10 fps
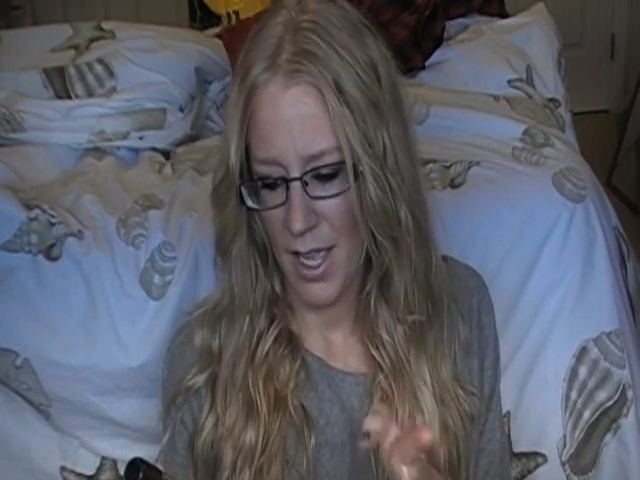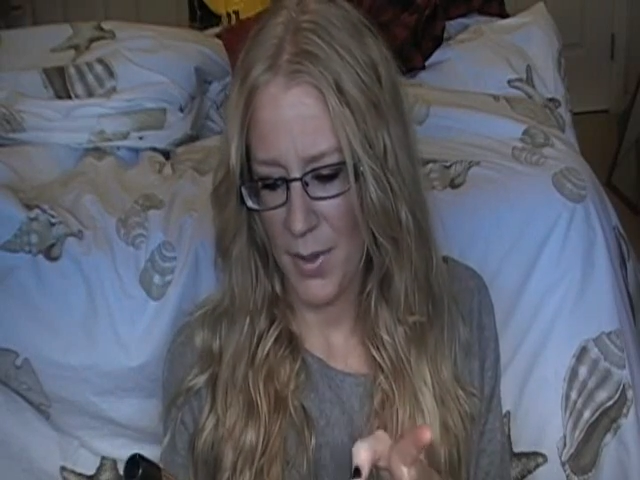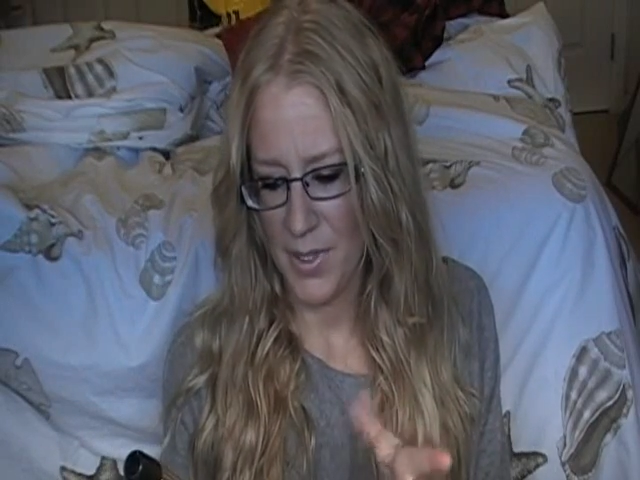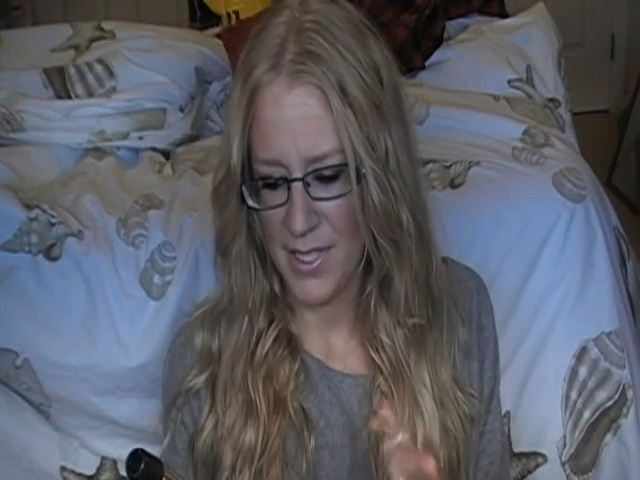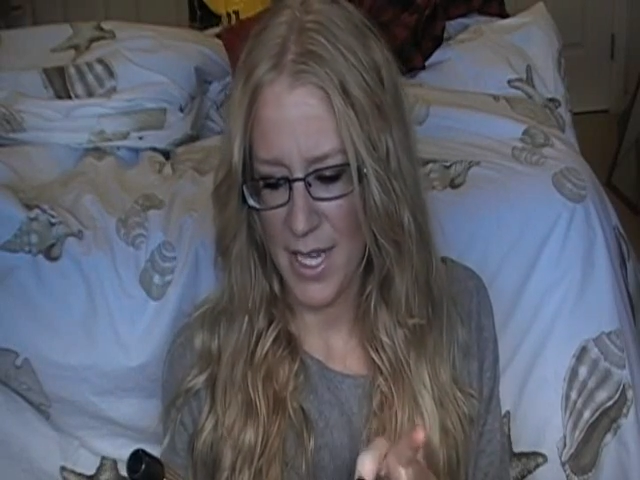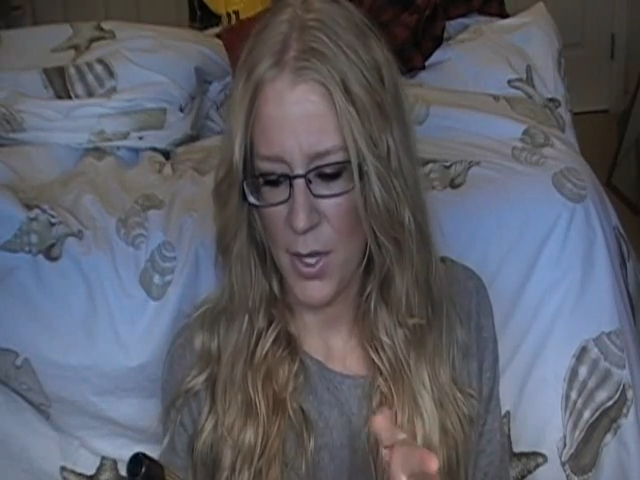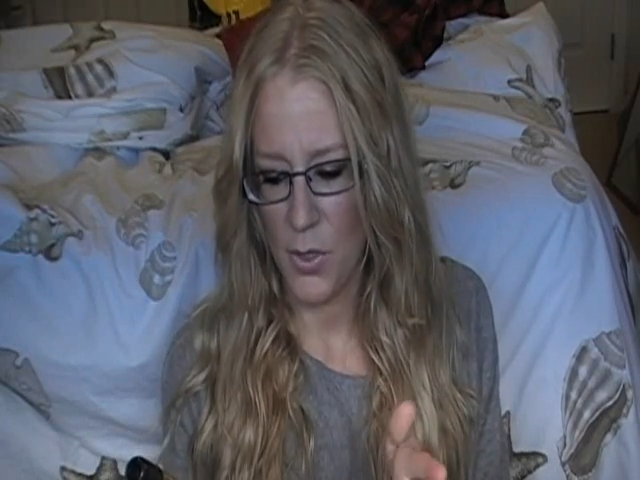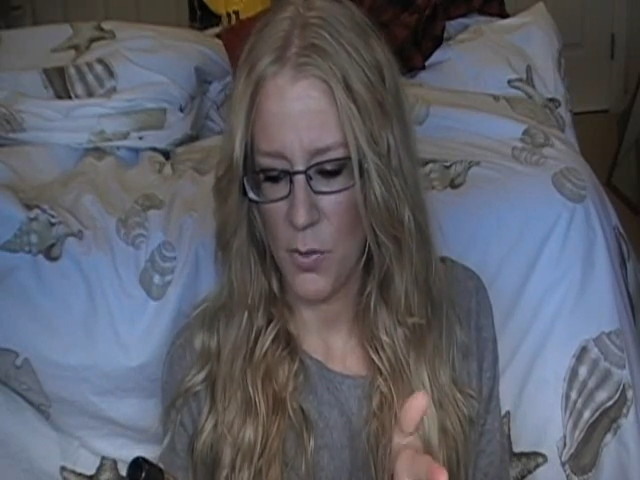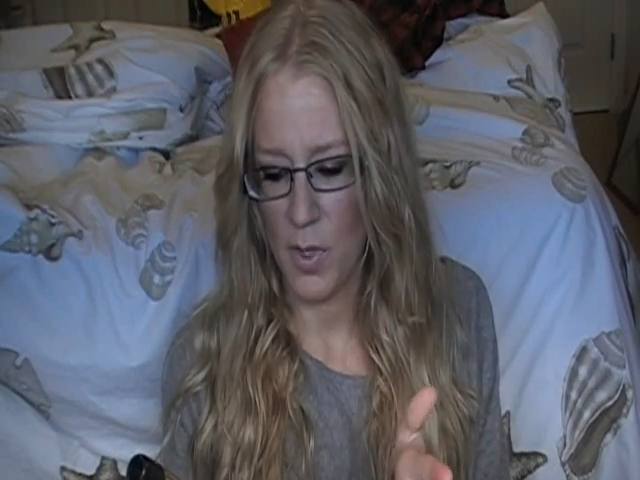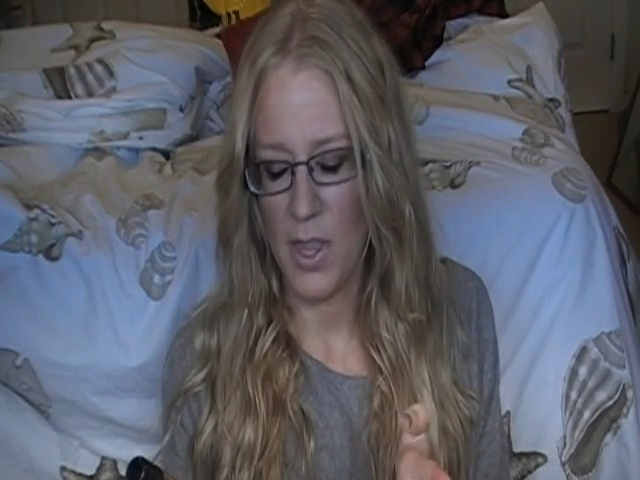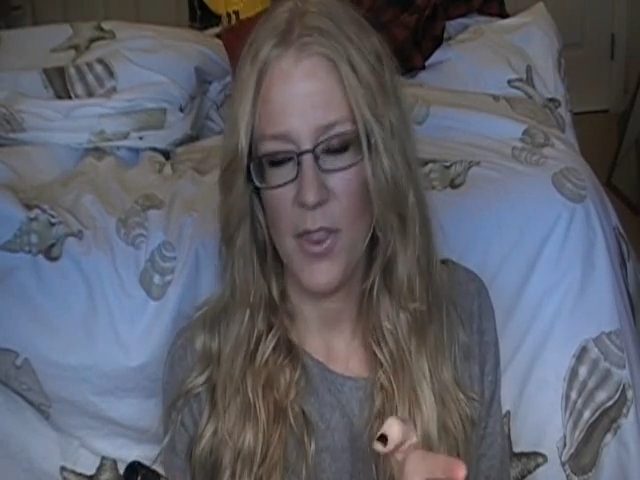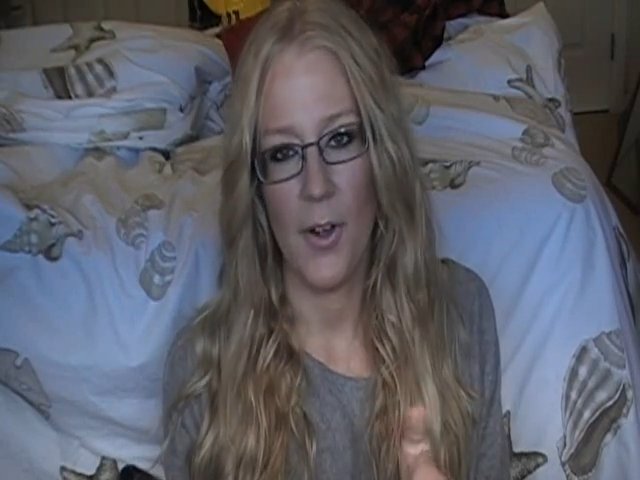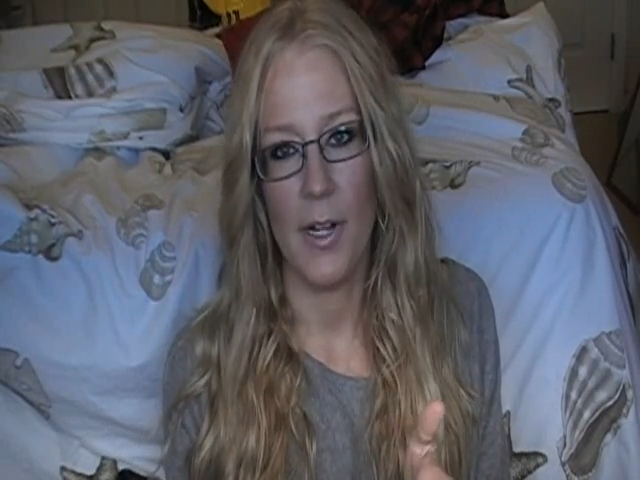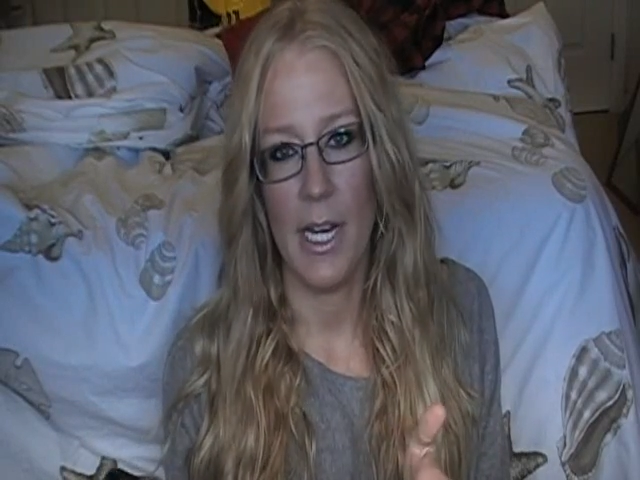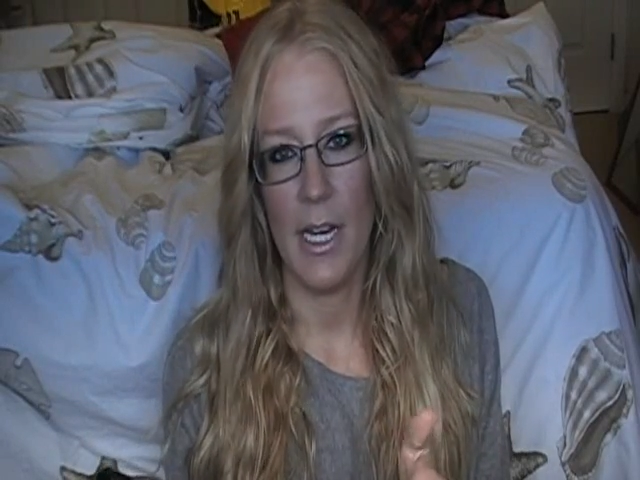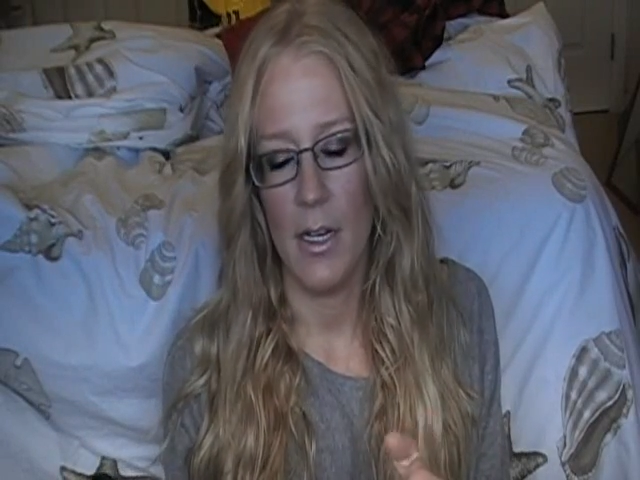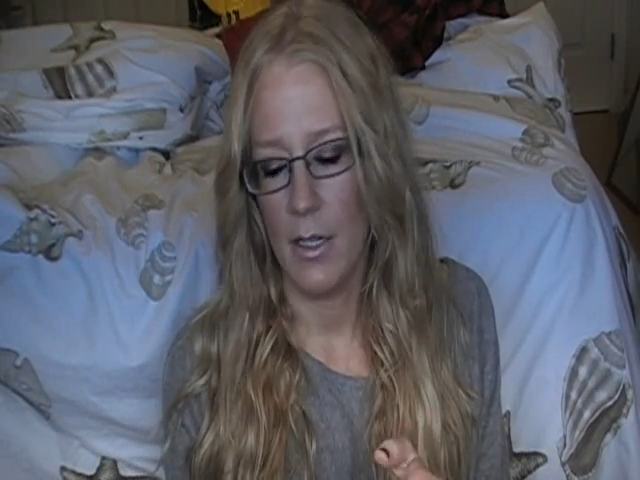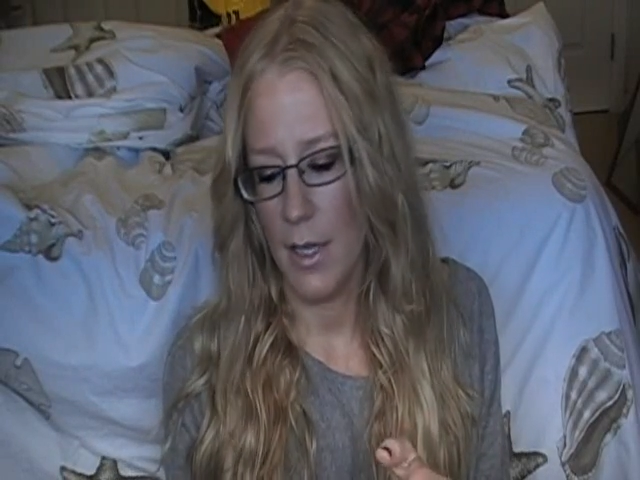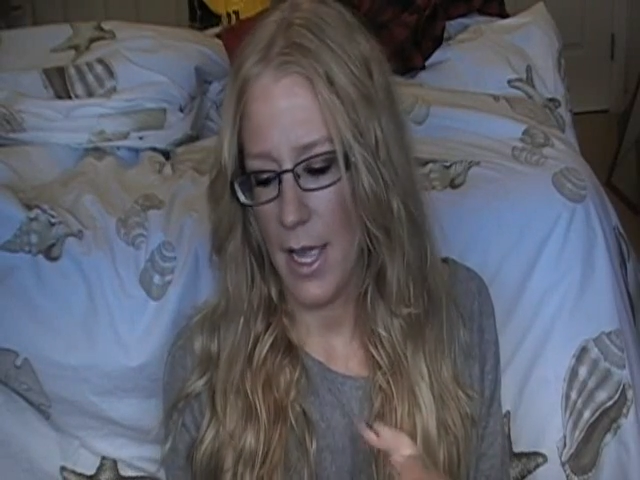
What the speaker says: I would say 330